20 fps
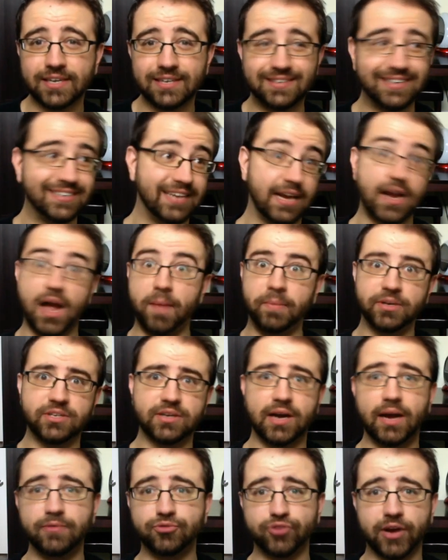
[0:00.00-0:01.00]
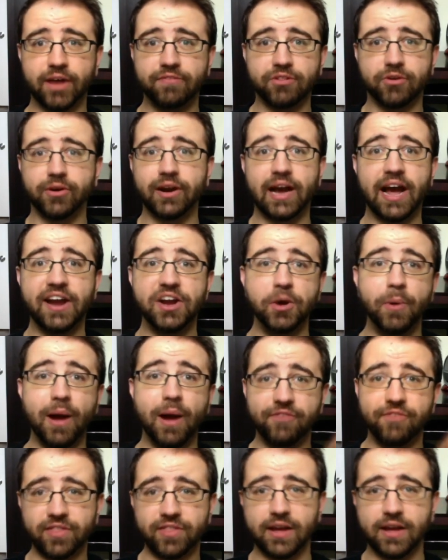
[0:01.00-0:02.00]
because he's like, I'm a time traveler and I know
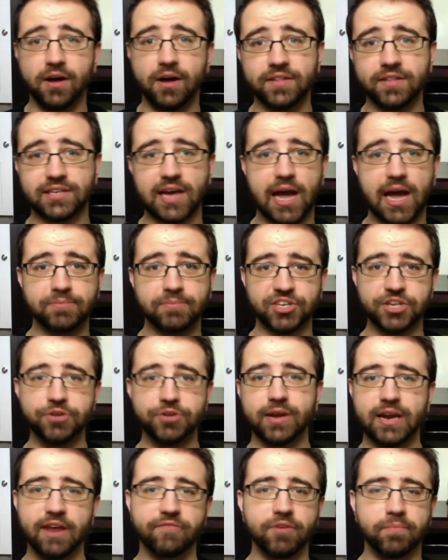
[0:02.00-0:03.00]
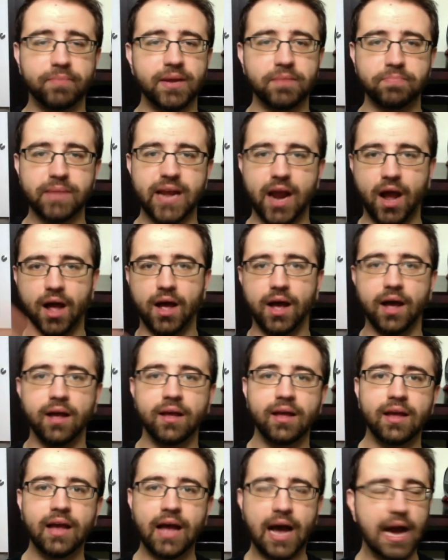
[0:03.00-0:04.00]
everything all the time, so you can never beat me. Ha.